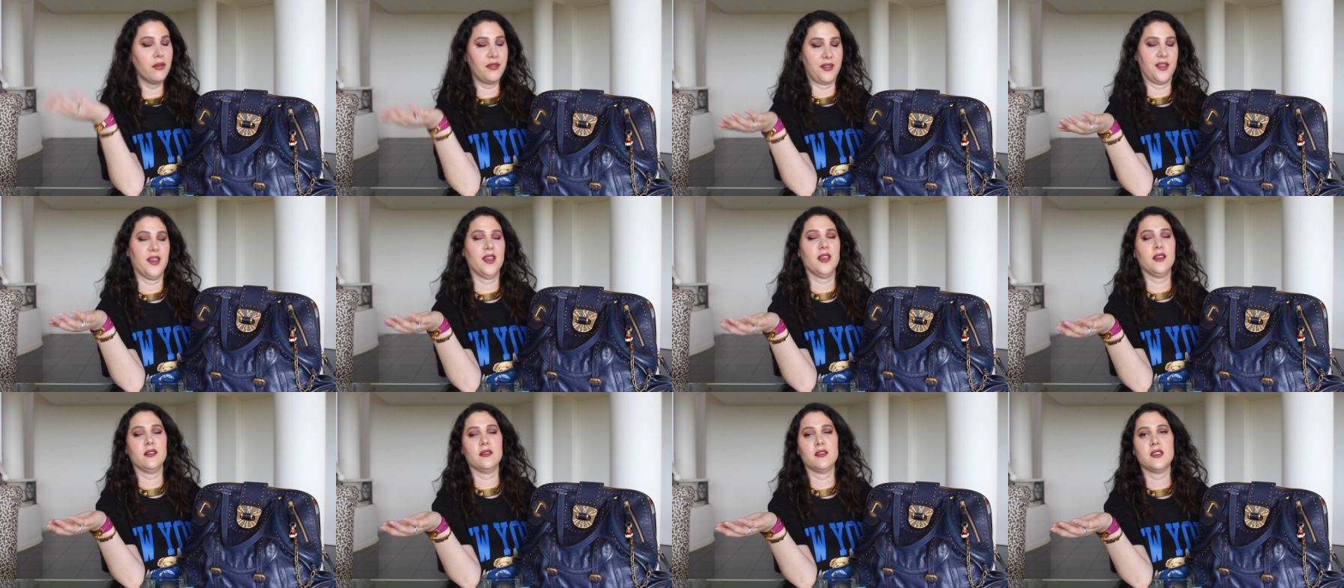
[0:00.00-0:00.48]

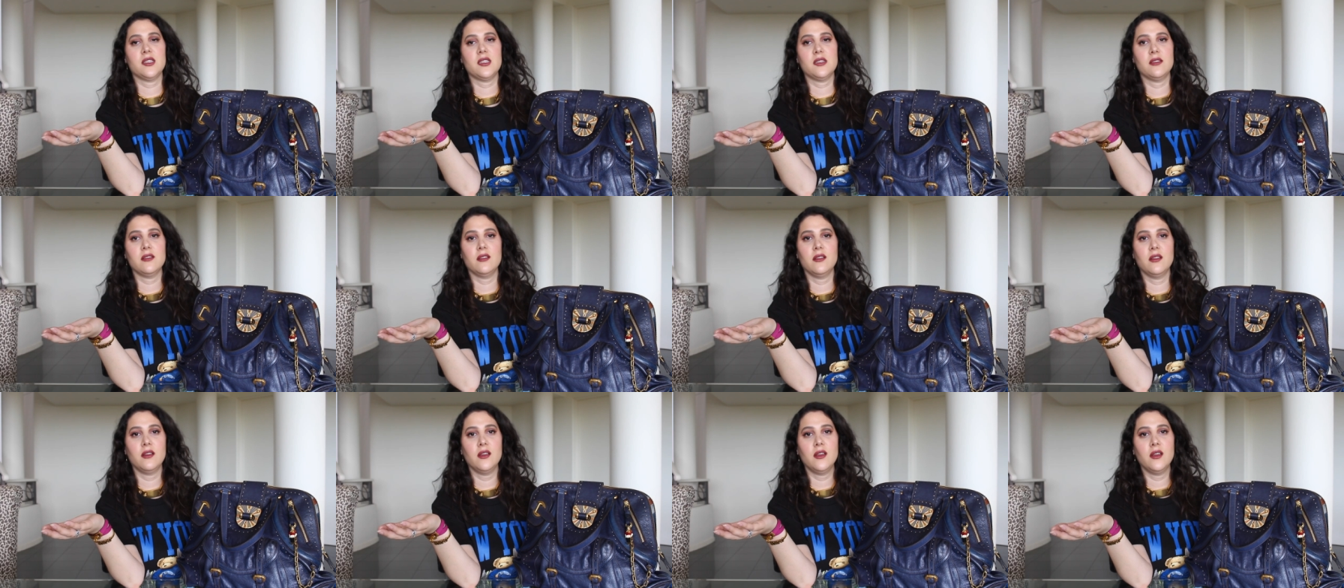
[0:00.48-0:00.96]

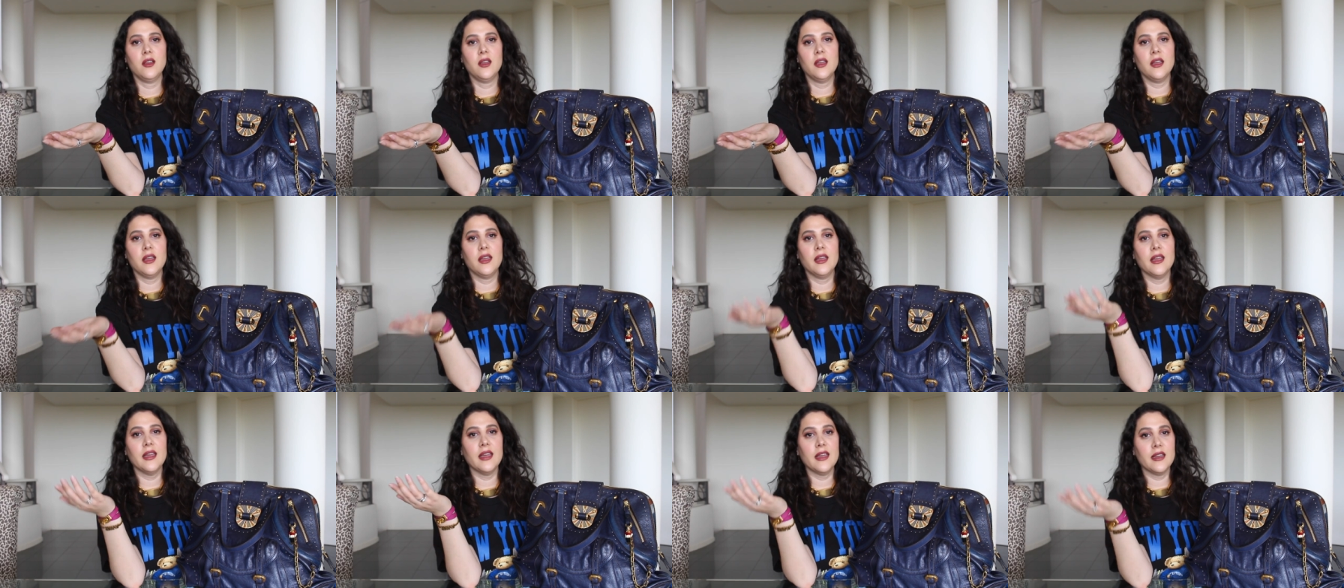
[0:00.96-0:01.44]
things
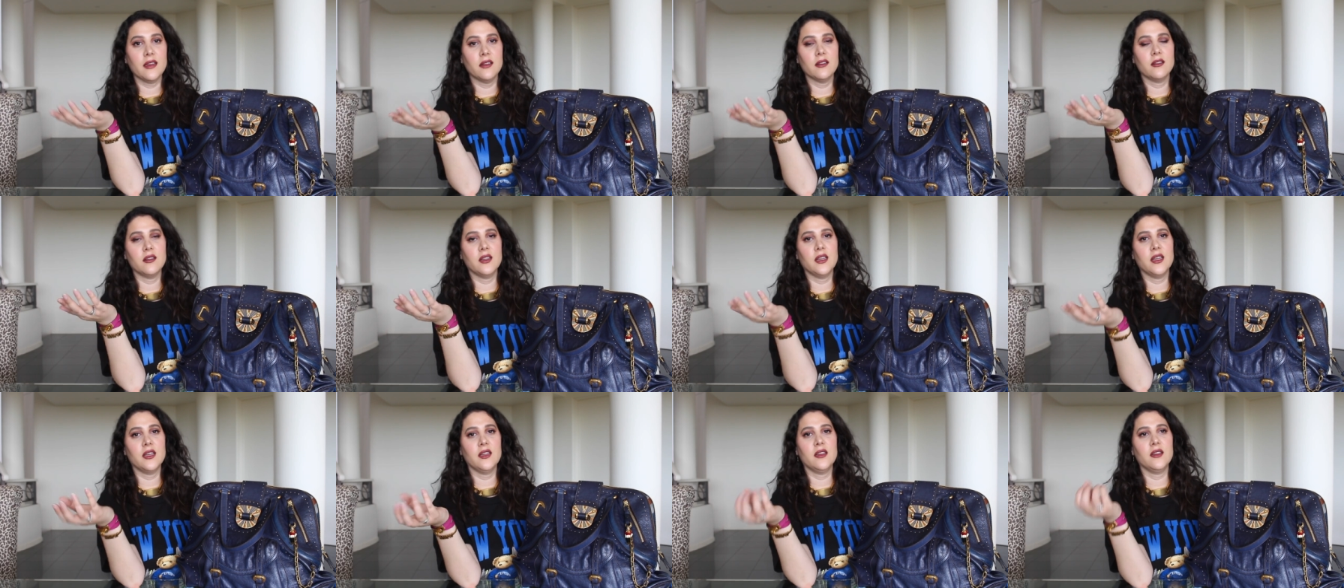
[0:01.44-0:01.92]

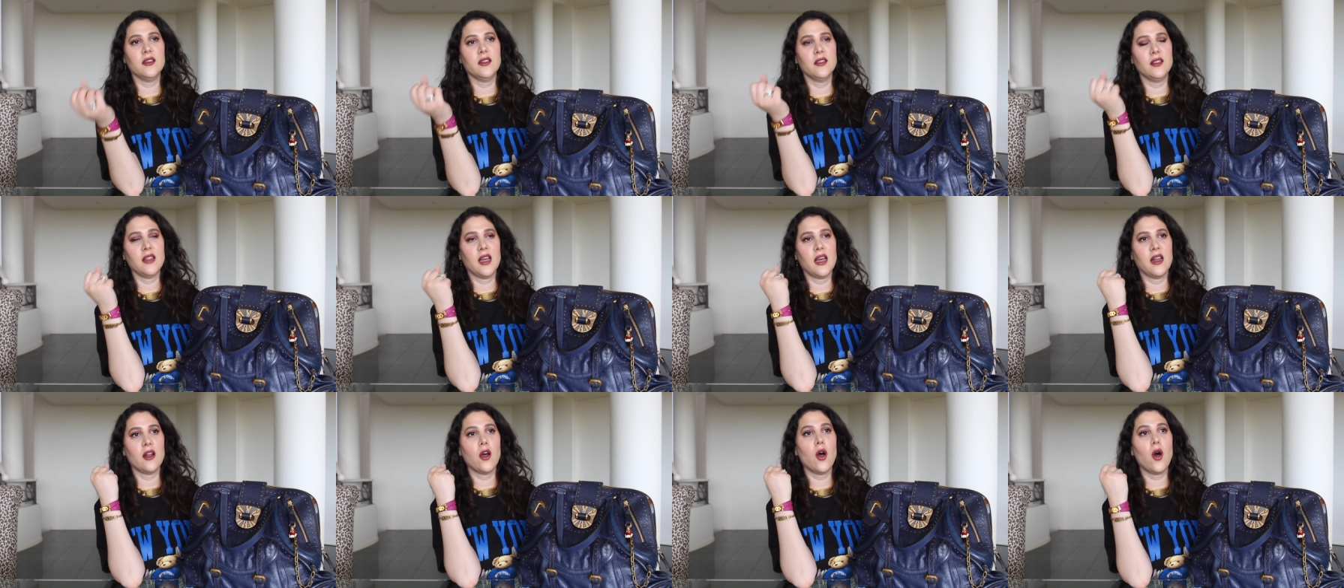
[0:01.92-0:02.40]
England and
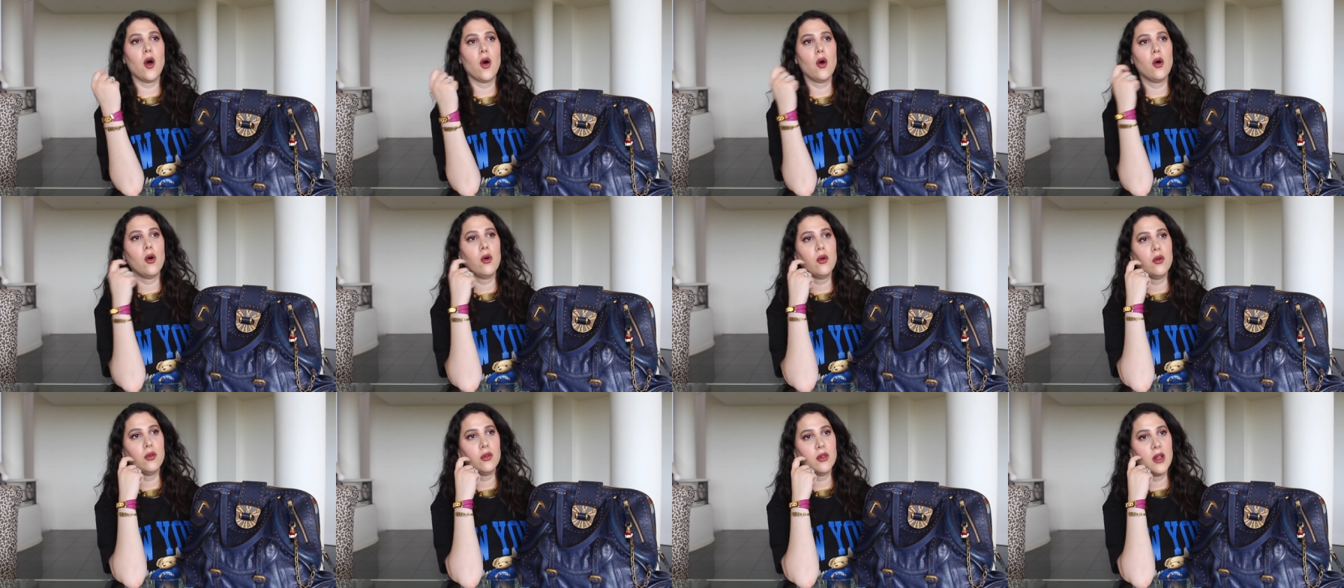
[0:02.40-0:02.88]
that
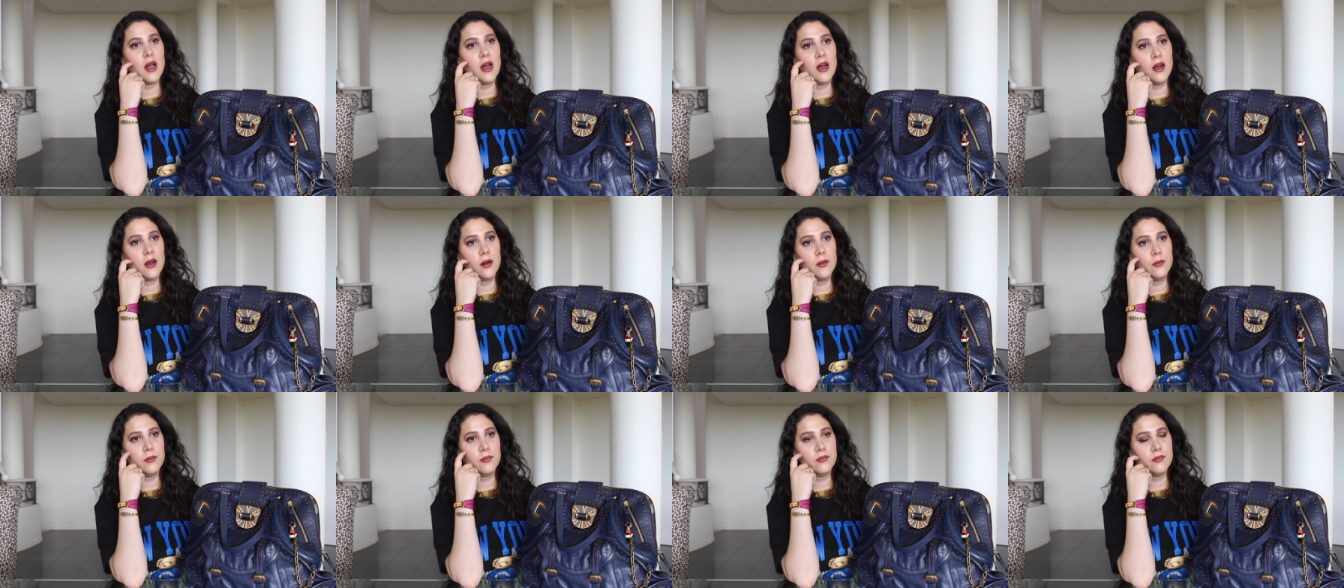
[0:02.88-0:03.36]
whole
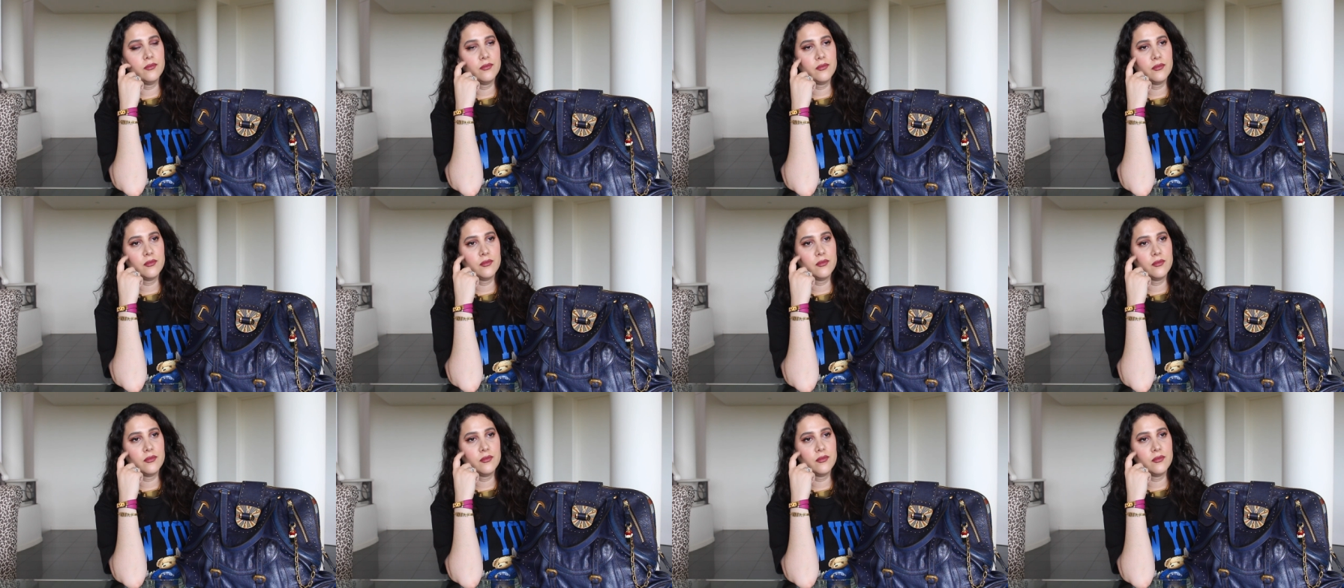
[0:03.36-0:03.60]
um,